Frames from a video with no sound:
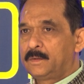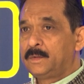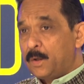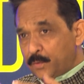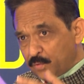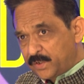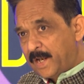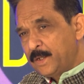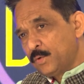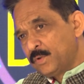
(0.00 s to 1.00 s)
Now, to
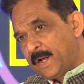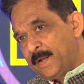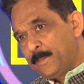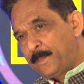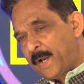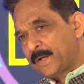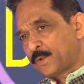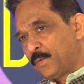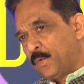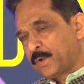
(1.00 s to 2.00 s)
tell you the impact
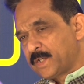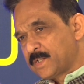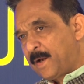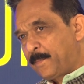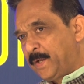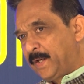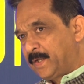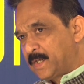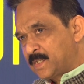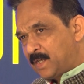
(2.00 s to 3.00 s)
of what is happening
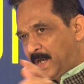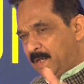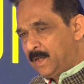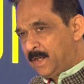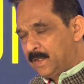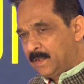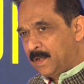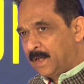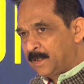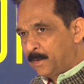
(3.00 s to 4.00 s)
in Israel, in
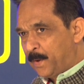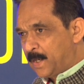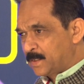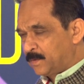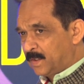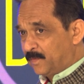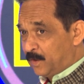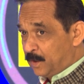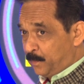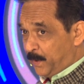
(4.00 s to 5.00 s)
other parts of the
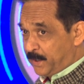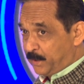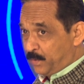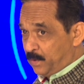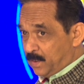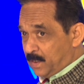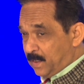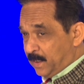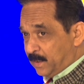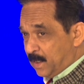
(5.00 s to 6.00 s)
world,
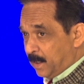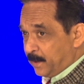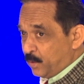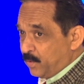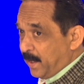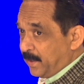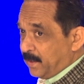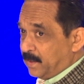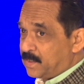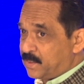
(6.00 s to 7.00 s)
particularly the
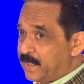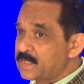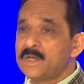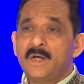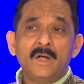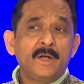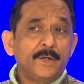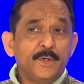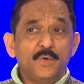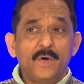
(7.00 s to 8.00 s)
United States,
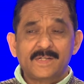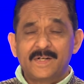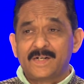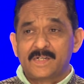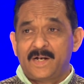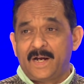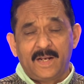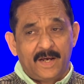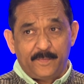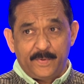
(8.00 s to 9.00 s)
US and Israel
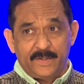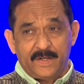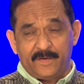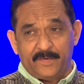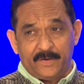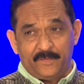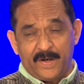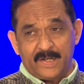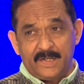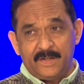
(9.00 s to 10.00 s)
have been having
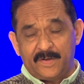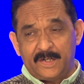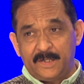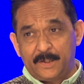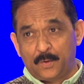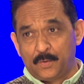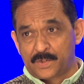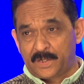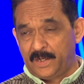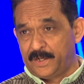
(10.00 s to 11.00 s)
very, very
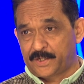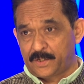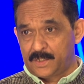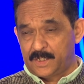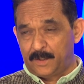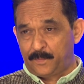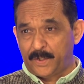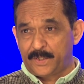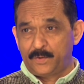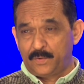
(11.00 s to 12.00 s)
close relations, and
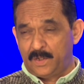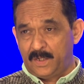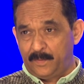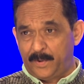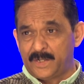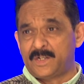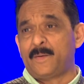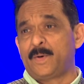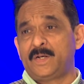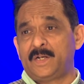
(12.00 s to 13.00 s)
particularly
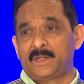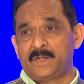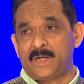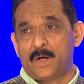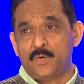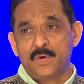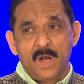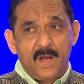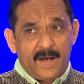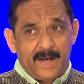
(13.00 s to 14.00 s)
Benjamin Netanyahu
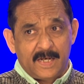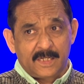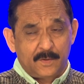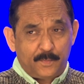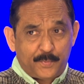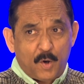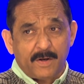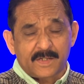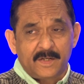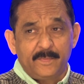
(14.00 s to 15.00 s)
has
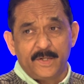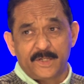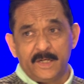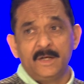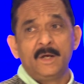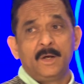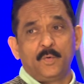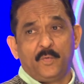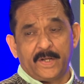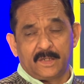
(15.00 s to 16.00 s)
proximity
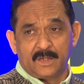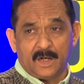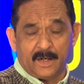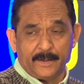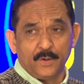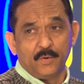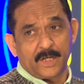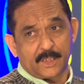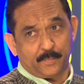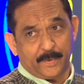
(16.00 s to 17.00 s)
with the
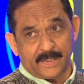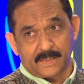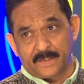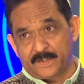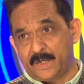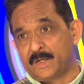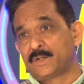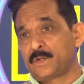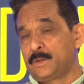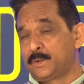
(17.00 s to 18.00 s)
US
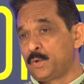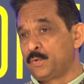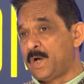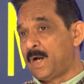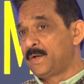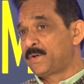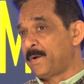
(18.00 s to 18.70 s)
President Donald